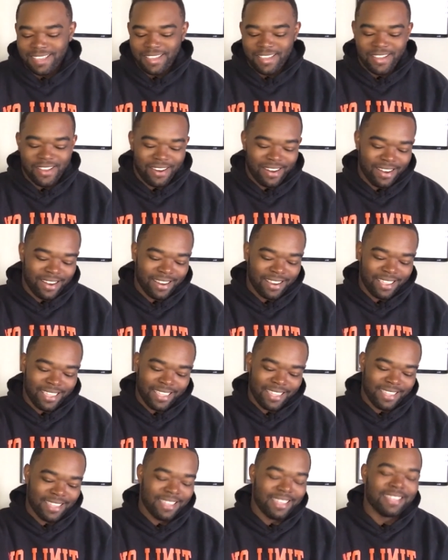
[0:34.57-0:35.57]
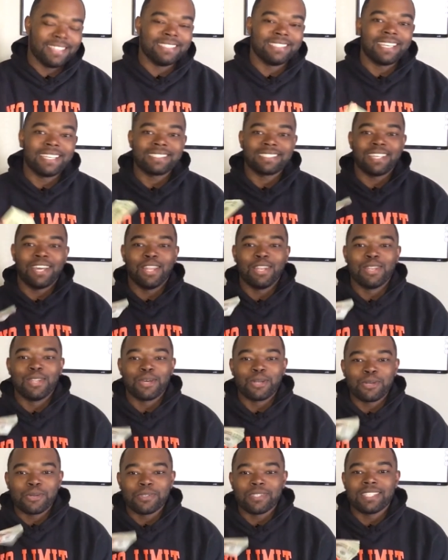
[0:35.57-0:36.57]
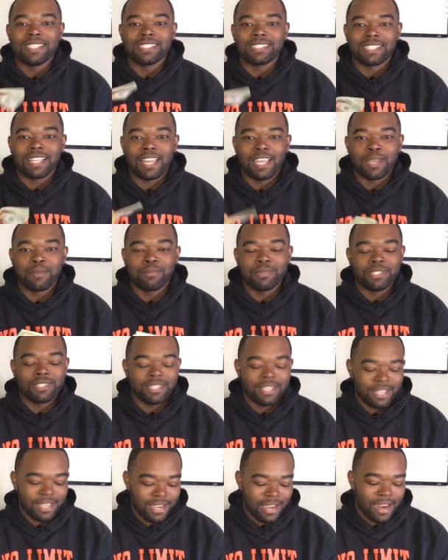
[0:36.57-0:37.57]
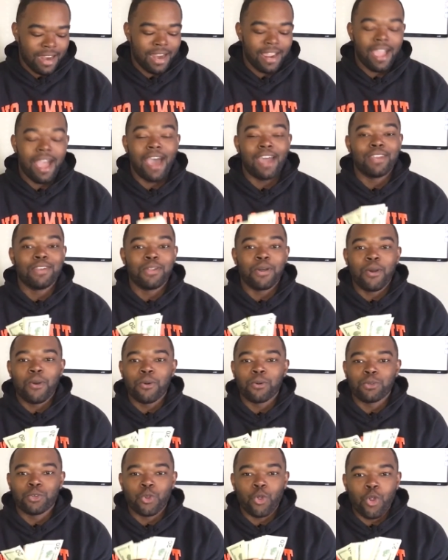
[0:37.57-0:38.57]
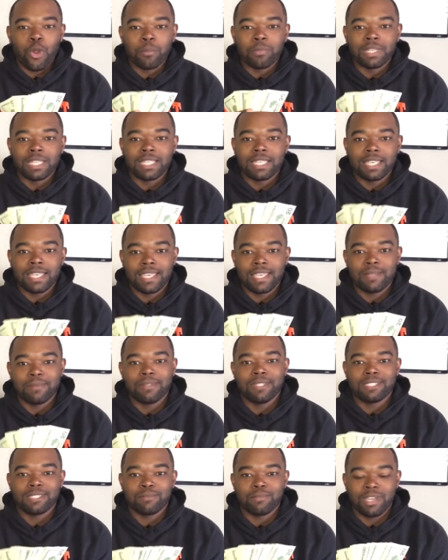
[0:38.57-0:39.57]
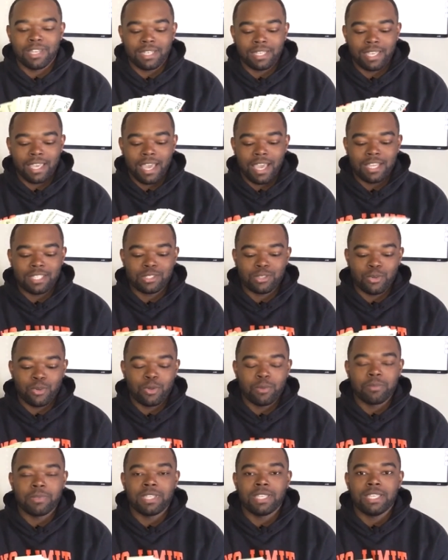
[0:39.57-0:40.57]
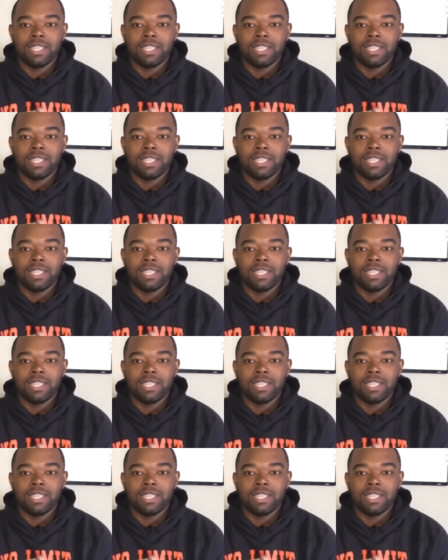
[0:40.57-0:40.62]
All right. And just a little disclaimer. All right. I don't normally keep this amount of cash on me